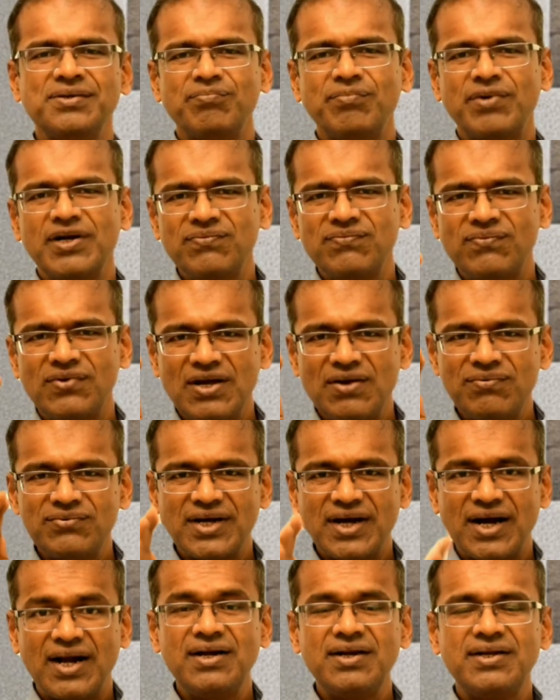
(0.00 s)
But if left
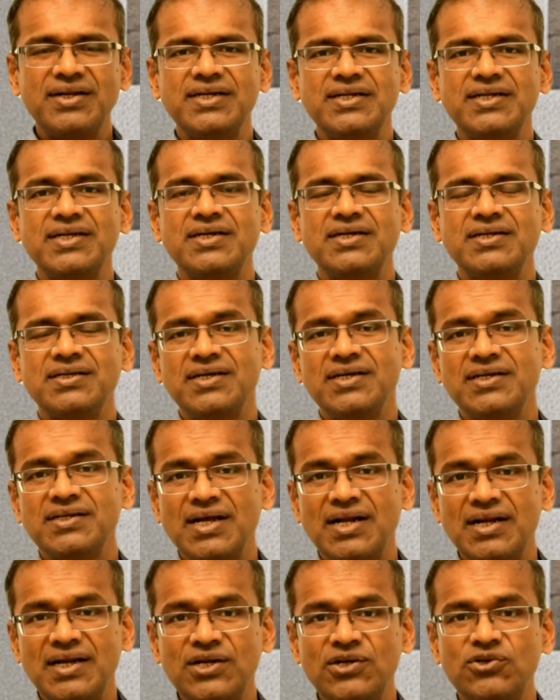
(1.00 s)
untreated, it
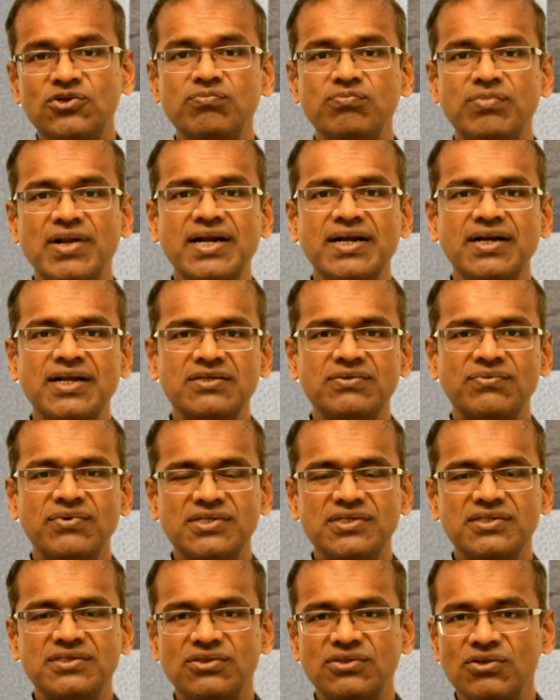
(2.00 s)
can lead to blindness, which
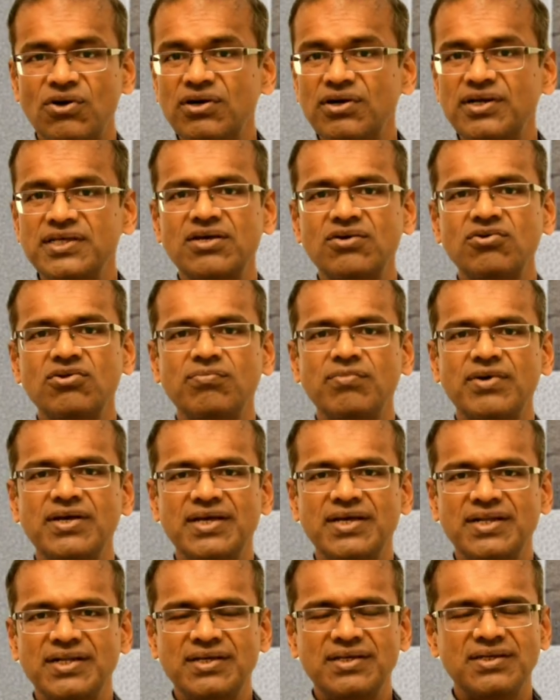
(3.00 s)
is not desirable by
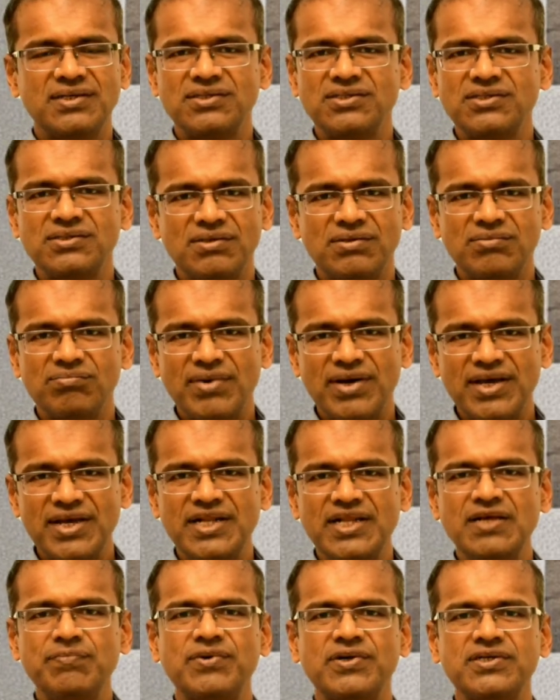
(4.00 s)

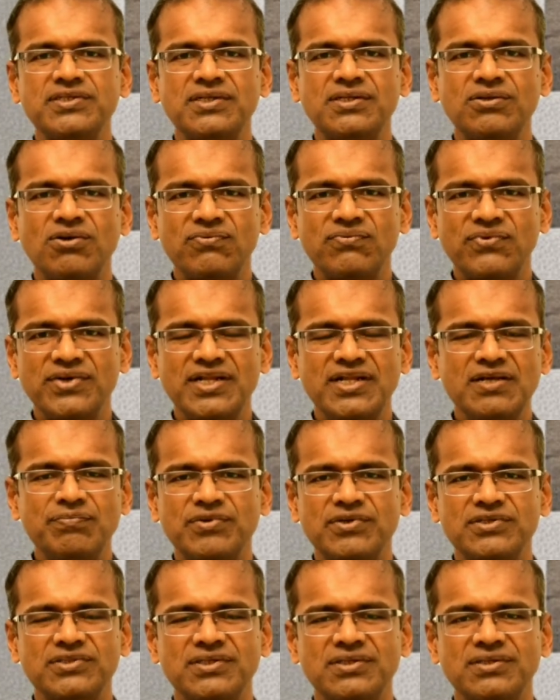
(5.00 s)
any person or for any
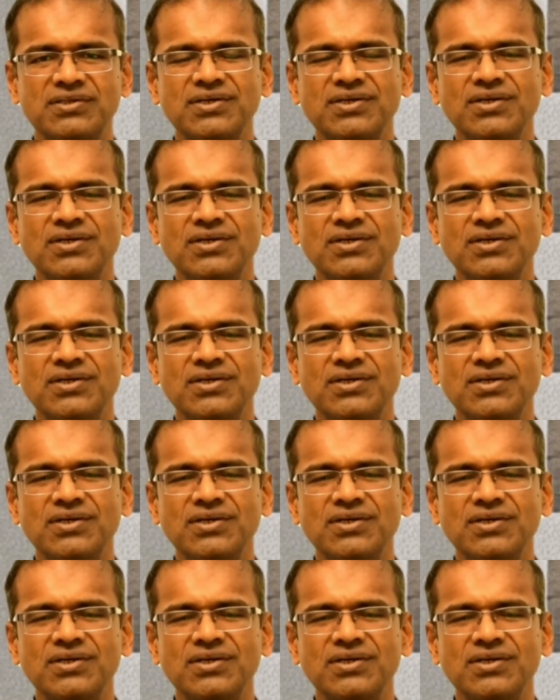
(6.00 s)
person.